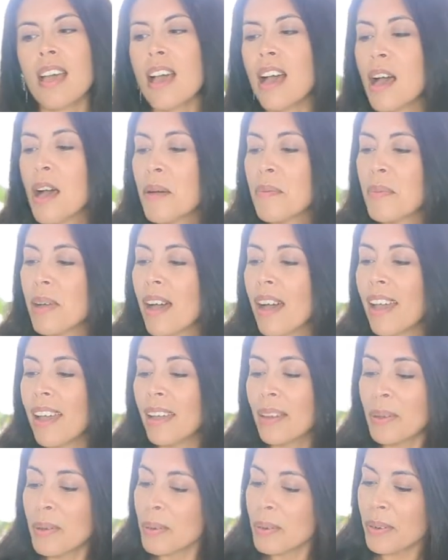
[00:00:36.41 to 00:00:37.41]

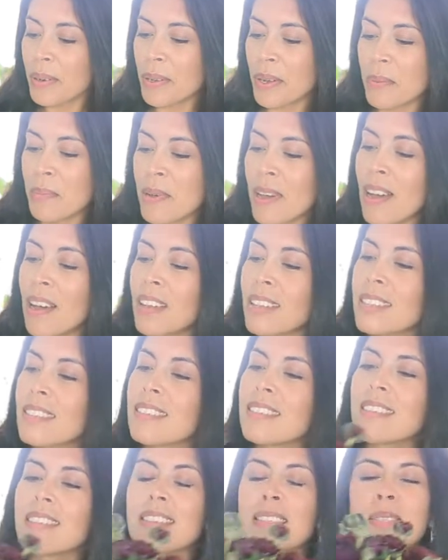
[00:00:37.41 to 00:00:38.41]
I couldn't go
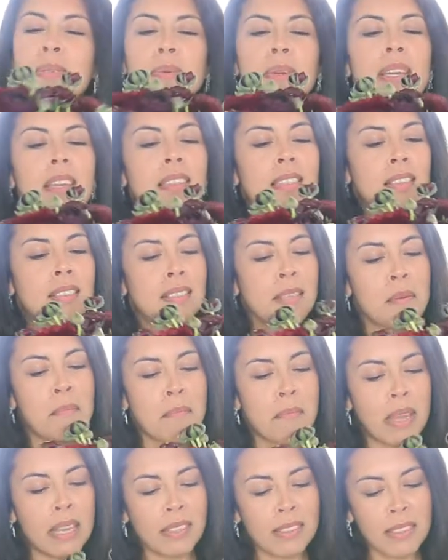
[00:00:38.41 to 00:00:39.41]
past this week this
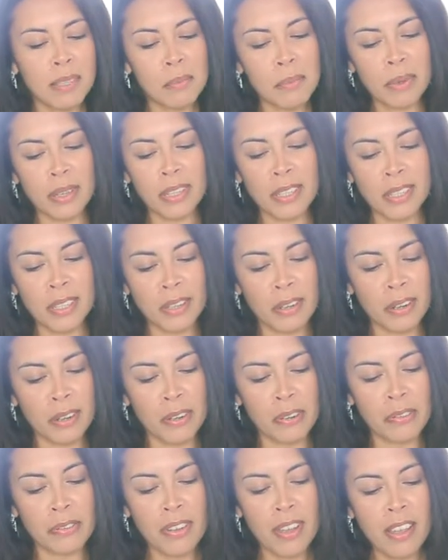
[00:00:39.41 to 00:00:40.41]
amazing bunch
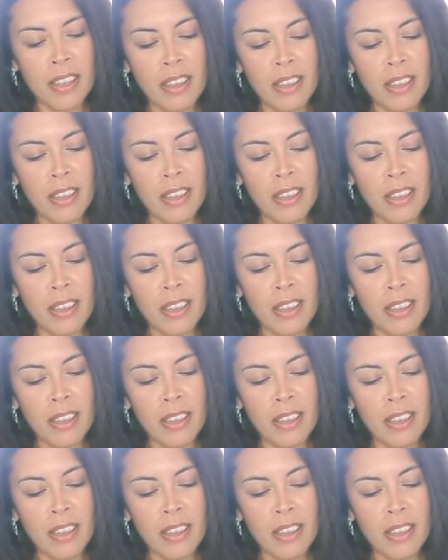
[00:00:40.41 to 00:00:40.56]
of